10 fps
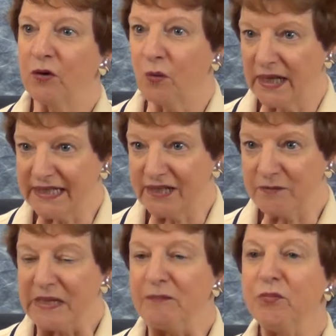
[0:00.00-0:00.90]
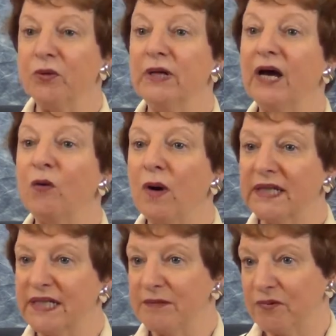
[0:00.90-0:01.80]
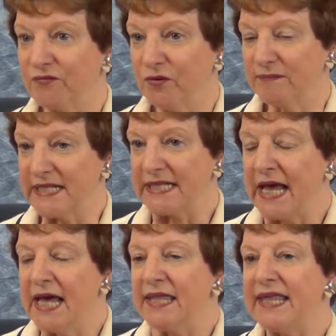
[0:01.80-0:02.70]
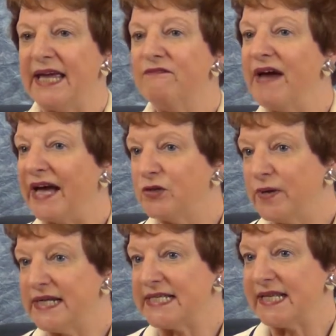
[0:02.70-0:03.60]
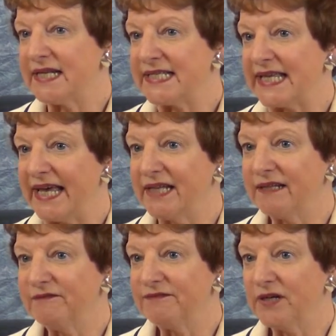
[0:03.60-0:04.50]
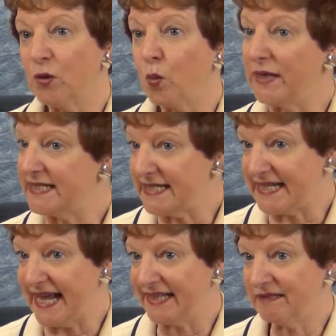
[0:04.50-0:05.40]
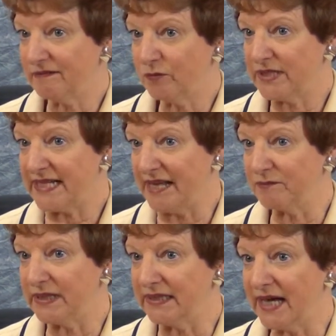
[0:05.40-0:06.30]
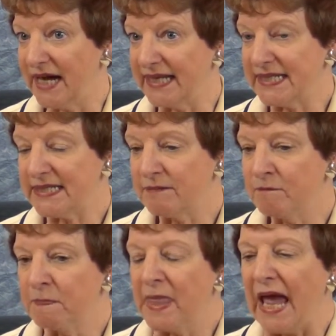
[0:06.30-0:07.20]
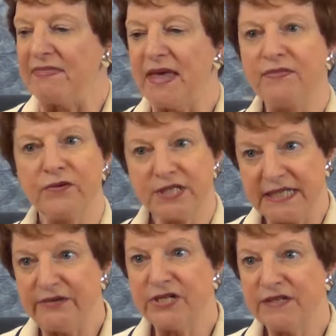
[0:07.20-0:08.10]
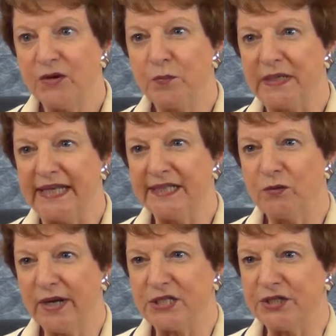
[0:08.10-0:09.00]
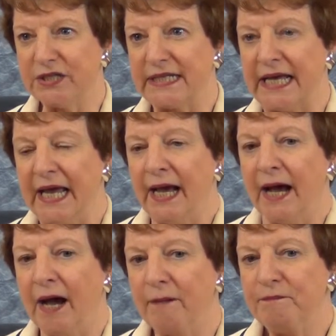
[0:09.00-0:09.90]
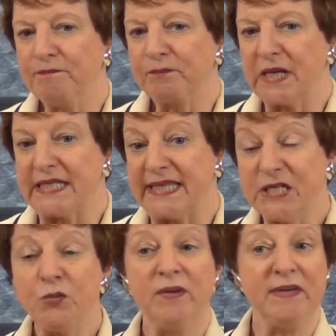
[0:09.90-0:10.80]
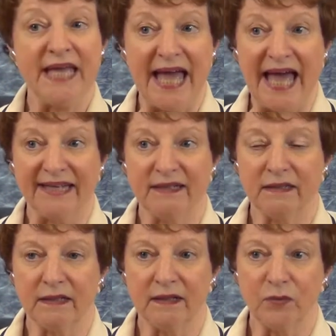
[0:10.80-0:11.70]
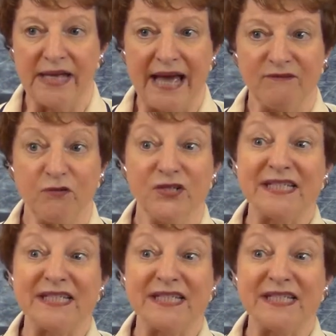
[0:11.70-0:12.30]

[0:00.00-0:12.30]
quality of people, and quality of performance. They evaluate us on a scale of uh, 1 to 10, with 10 being the highest. And then there are a series of open-ended questions. Um, since we began, uh, we have over